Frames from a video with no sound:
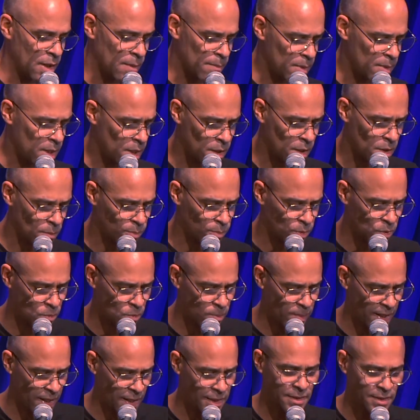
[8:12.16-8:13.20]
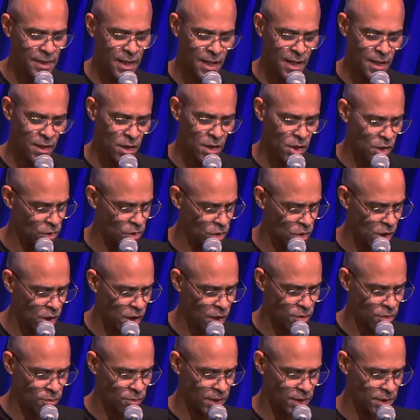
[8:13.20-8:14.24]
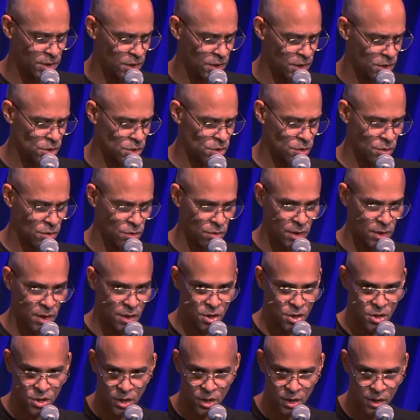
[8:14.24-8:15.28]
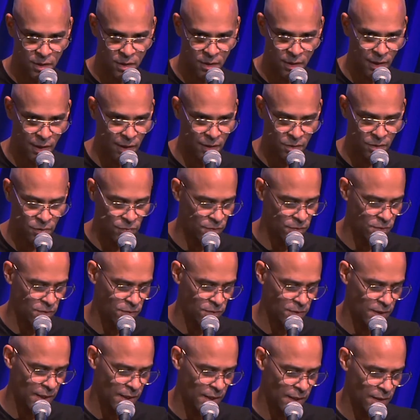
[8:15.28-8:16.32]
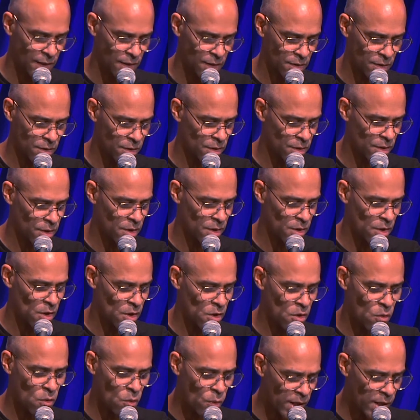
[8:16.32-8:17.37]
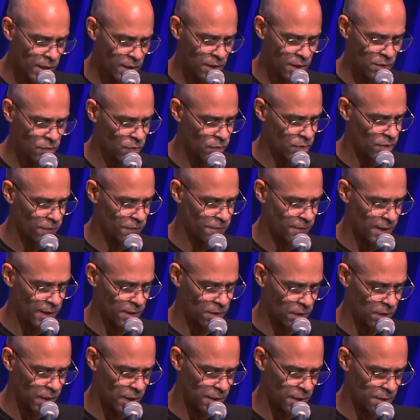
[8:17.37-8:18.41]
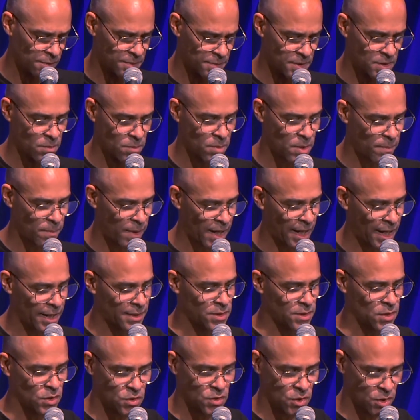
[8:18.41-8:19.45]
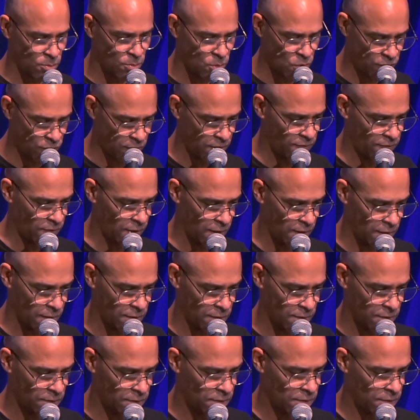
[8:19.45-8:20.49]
me in a blue bandana and long gray t-shirt, and she in a colorful frock, waiting for the final items to be packed into the moving van.